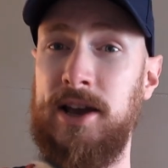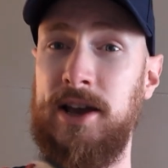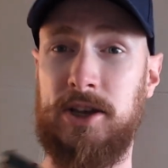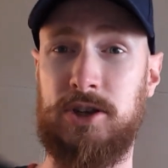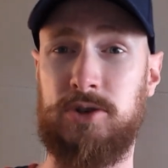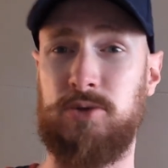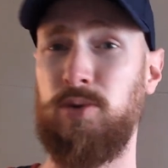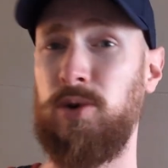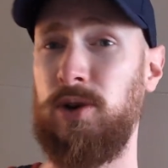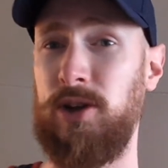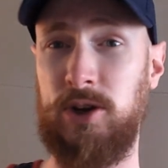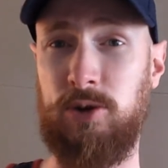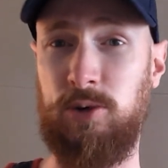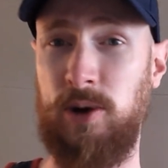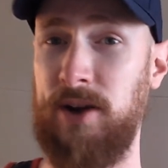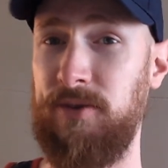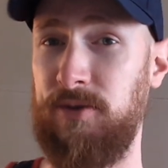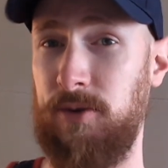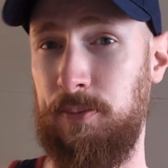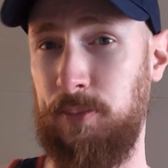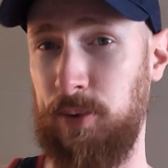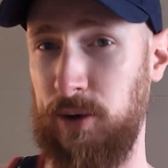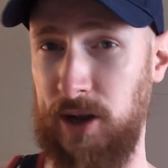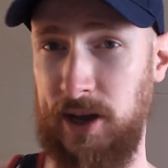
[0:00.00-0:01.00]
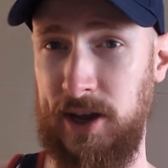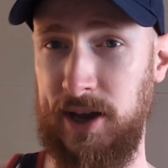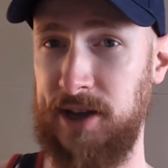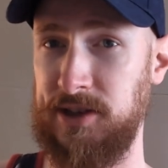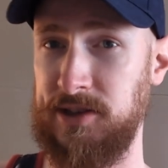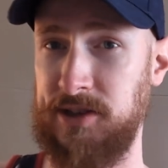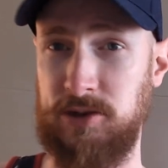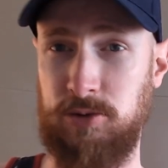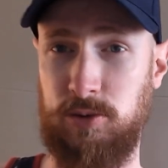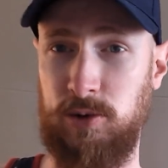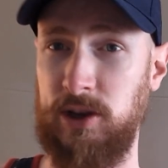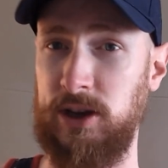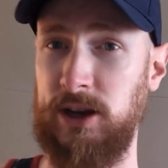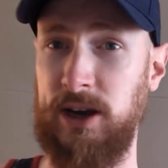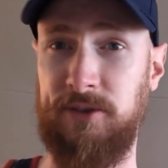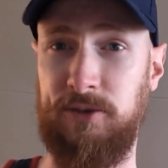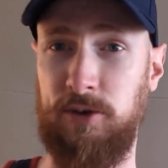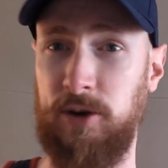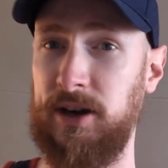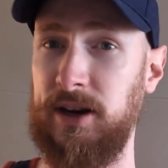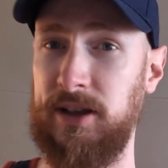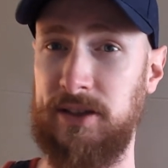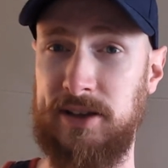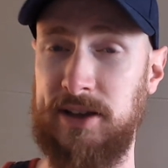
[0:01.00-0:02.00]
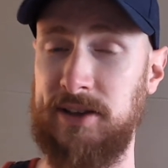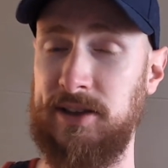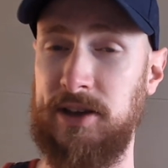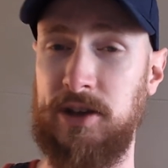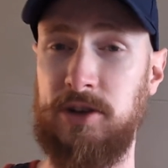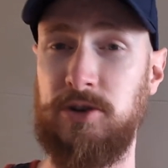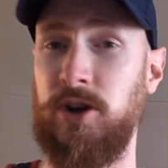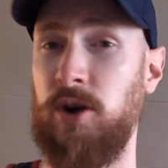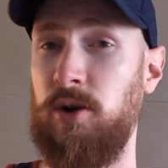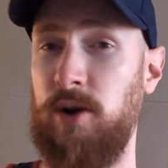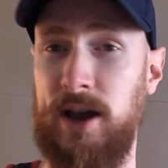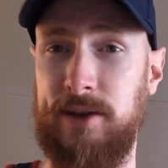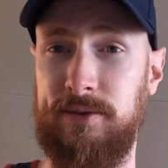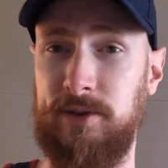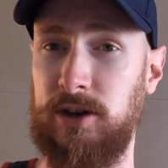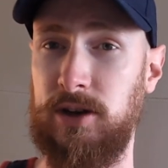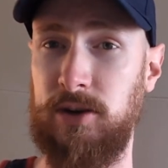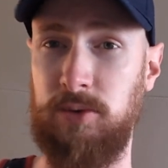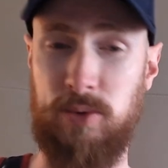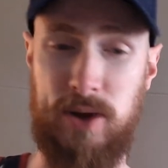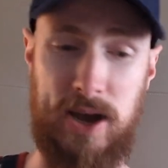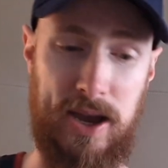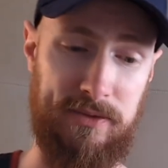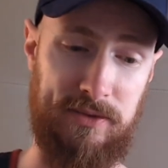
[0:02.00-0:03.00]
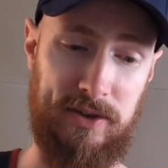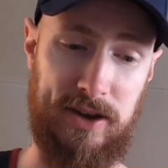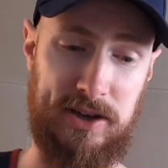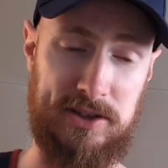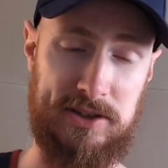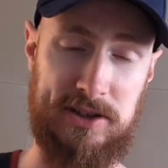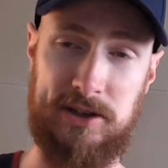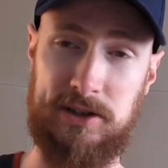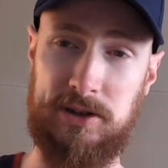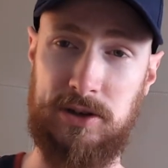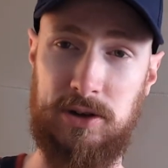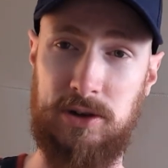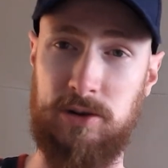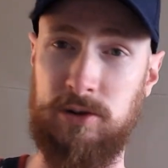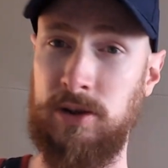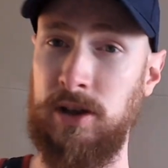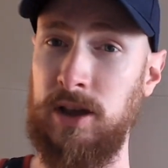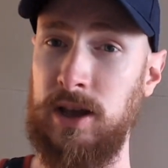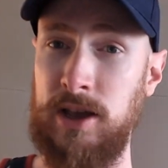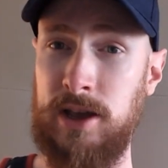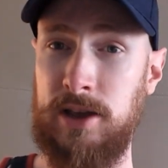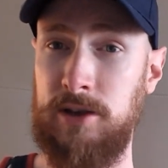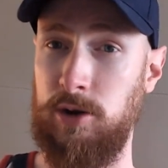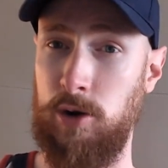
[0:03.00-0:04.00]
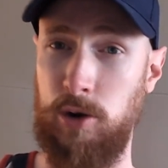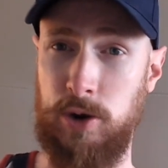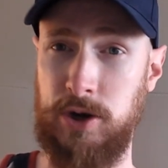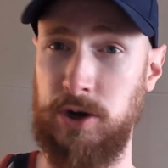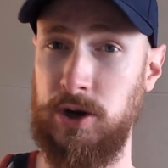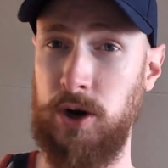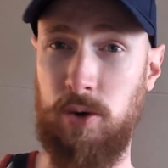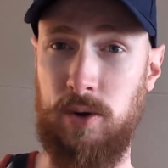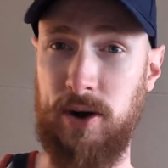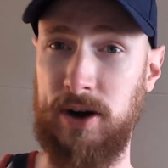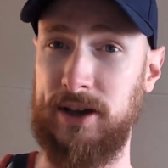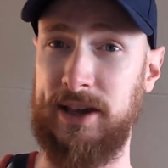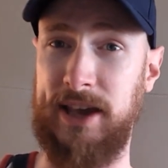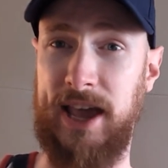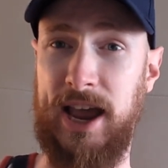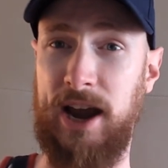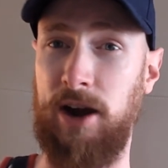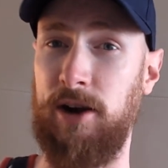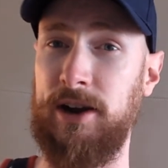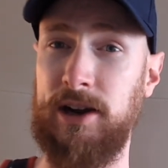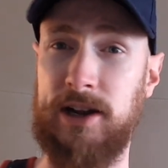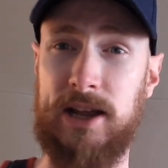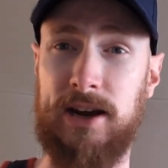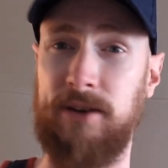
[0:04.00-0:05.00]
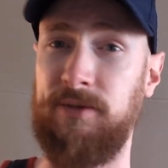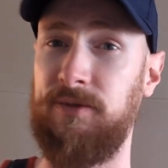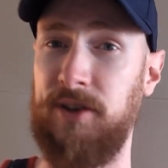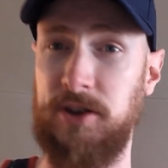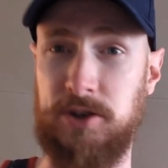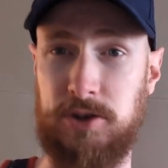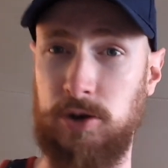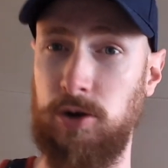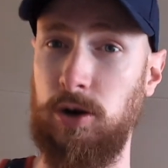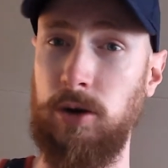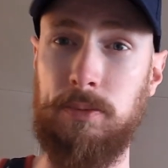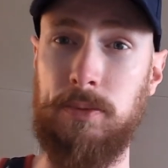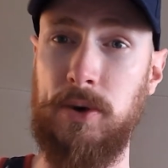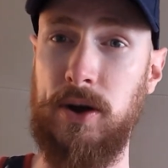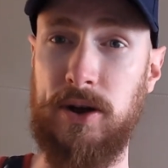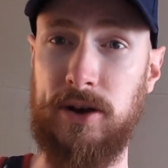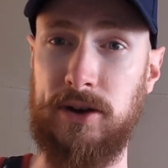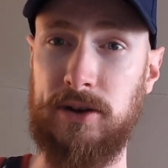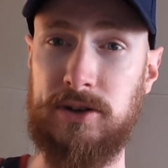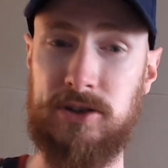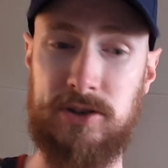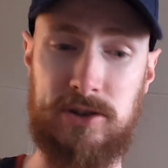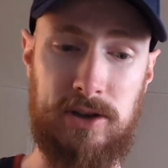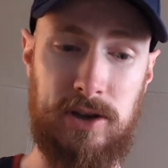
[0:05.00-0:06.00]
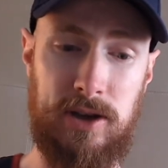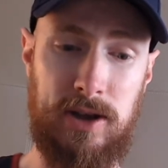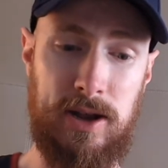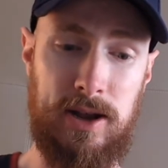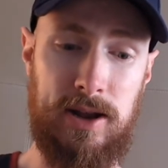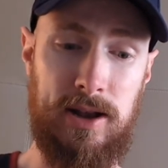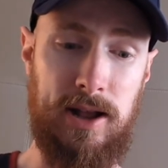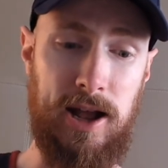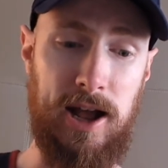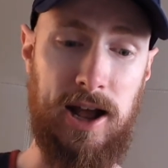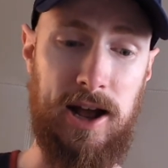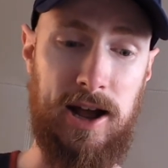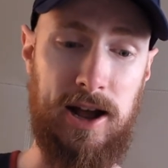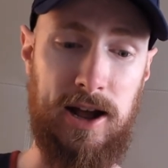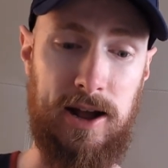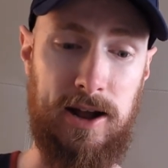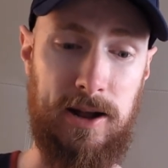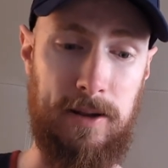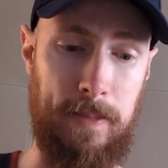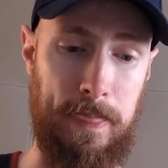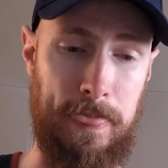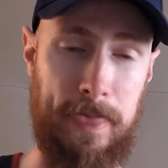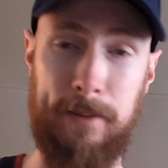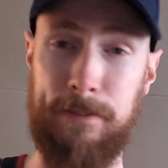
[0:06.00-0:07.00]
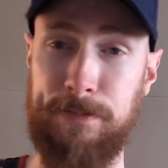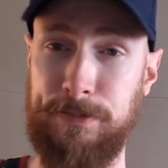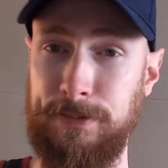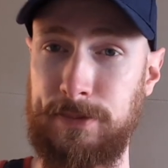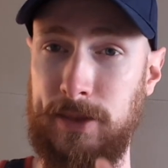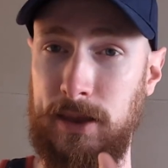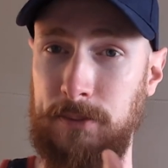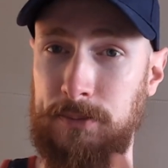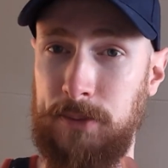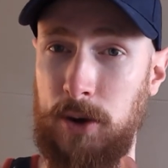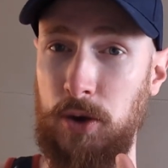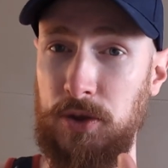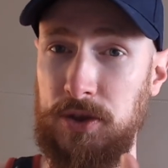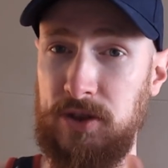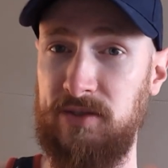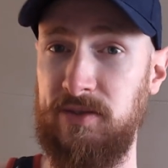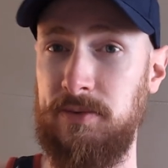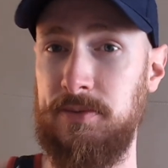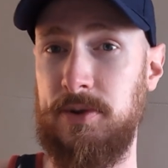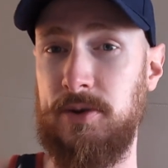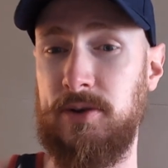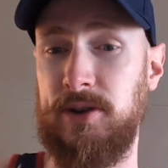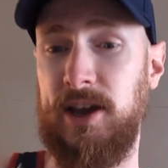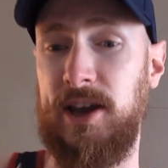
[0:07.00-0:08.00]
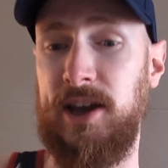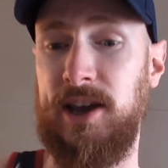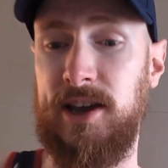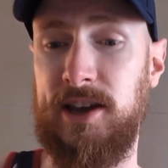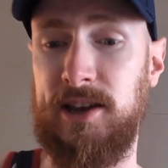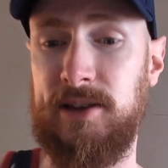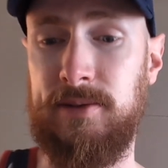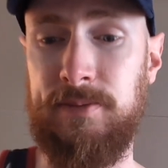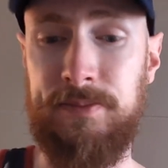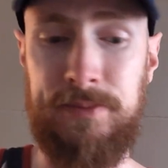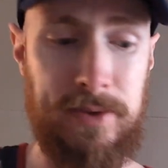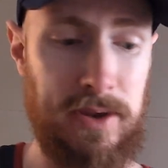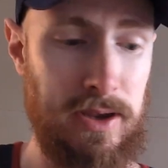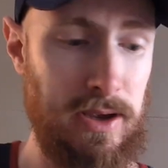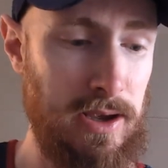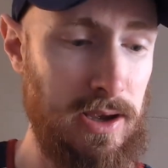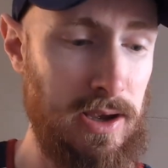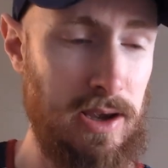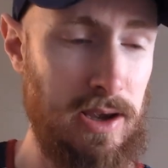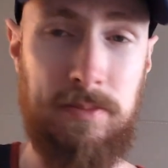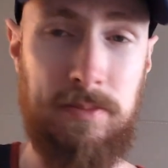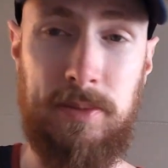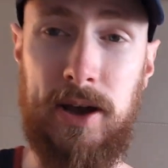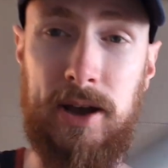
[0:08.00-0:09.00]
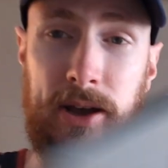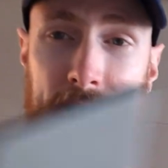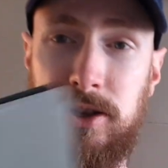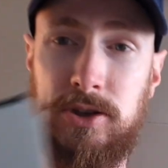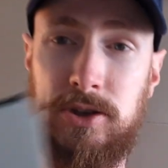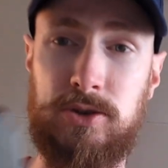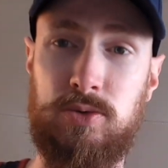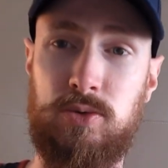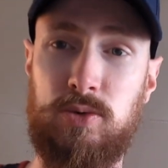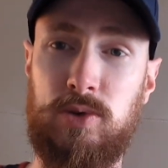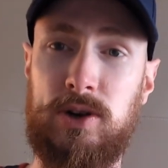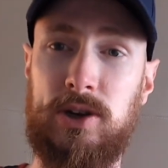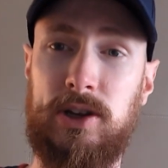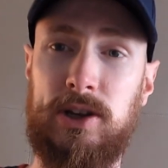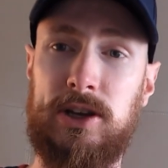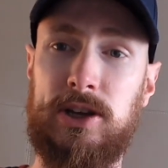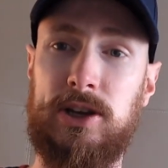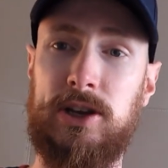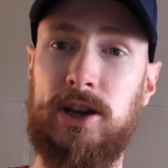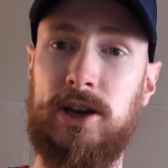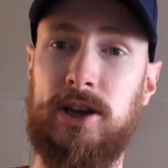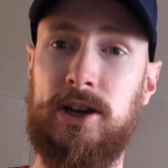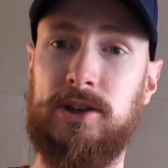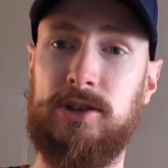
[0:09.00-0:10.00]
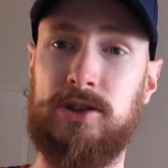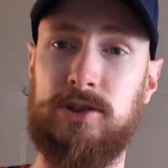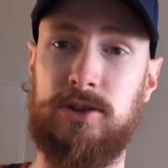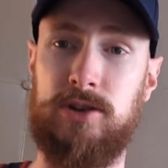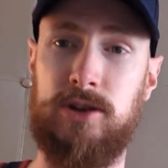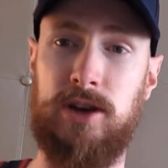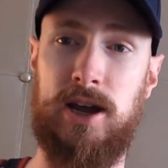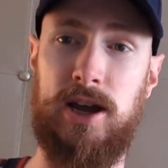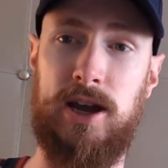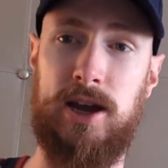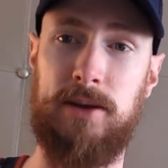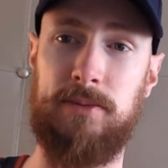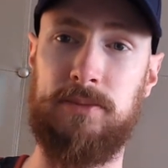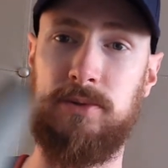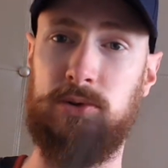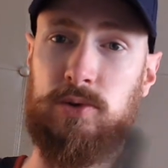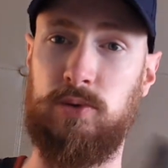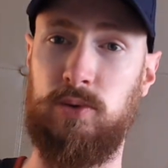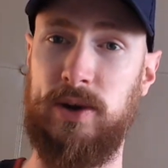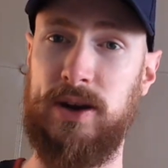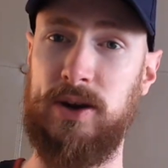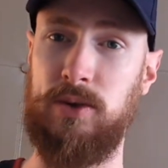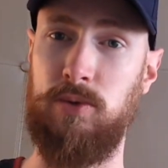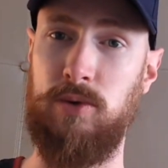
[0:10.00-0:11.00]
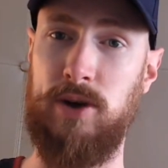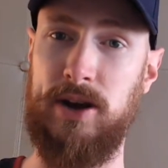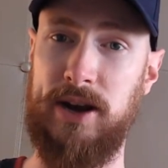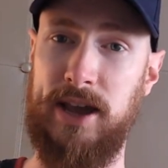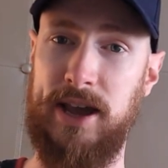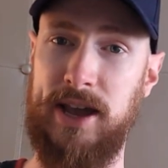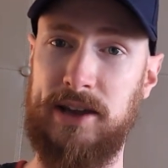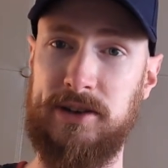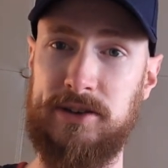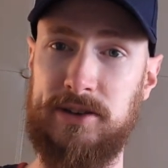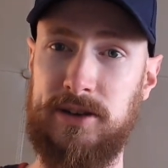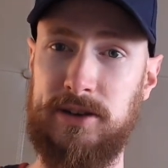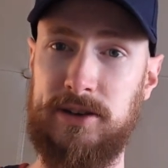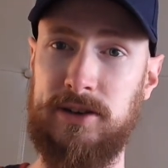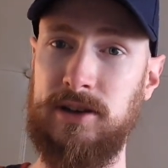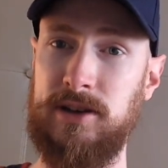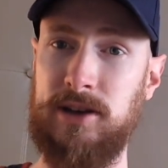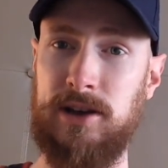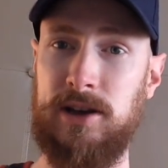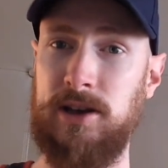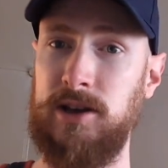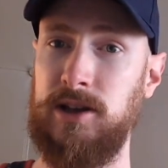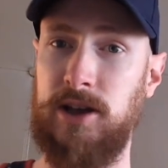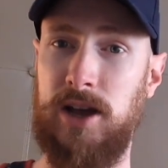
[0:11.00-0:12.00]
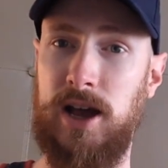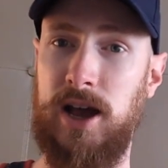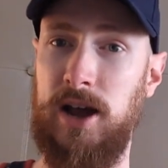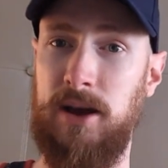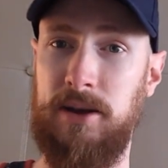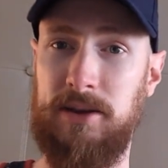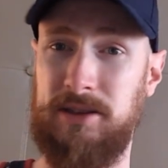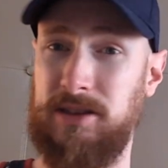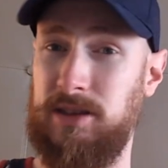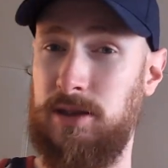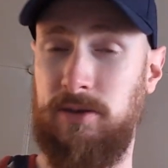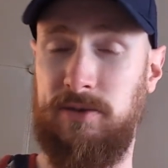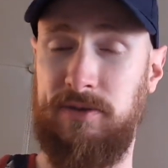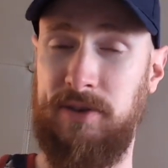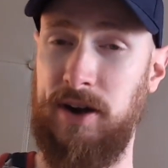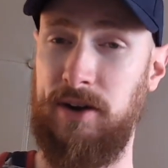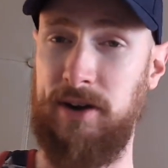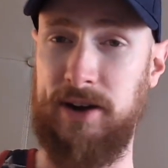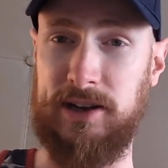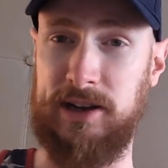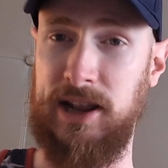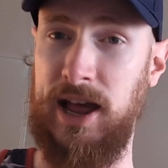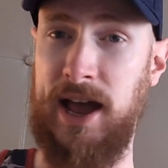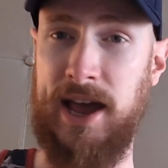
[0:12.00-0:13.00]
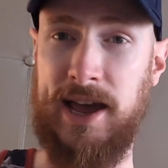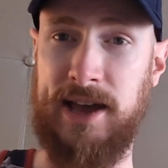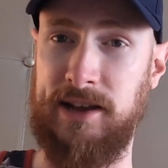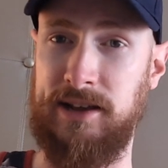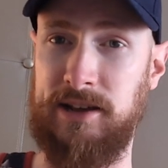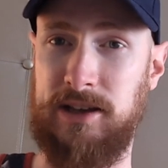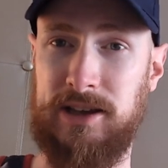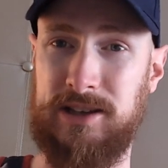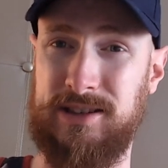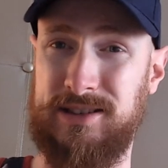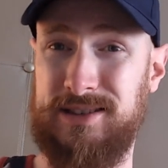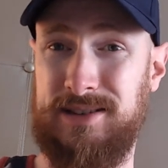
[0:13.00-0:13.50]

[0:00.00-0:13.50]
It's really great for planes. It's really great for anything that you don't have a good Wi-Fi signal, or you don't want to carry a lot of physical books. Both of them you can, but it's really good to read one-handed. They're very light.